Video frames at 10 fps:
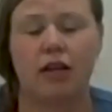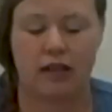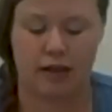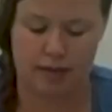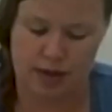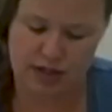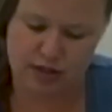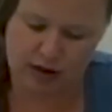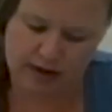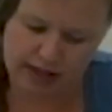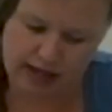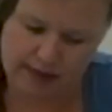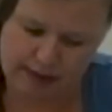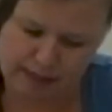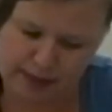Um, and so I think I'm
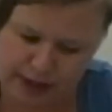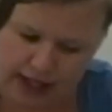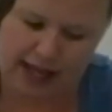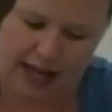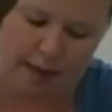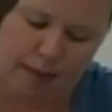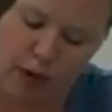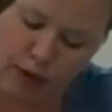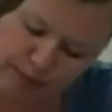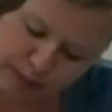going to put an apple.